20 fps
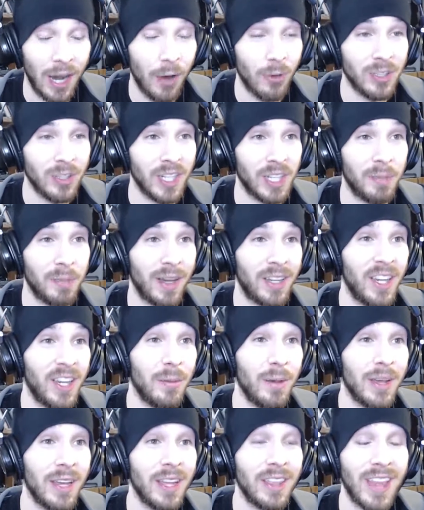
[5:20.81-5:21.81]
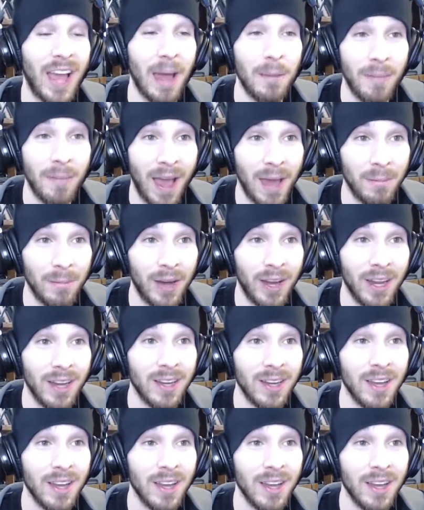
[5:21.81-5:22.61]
I wasn't expecting to be hit that bad by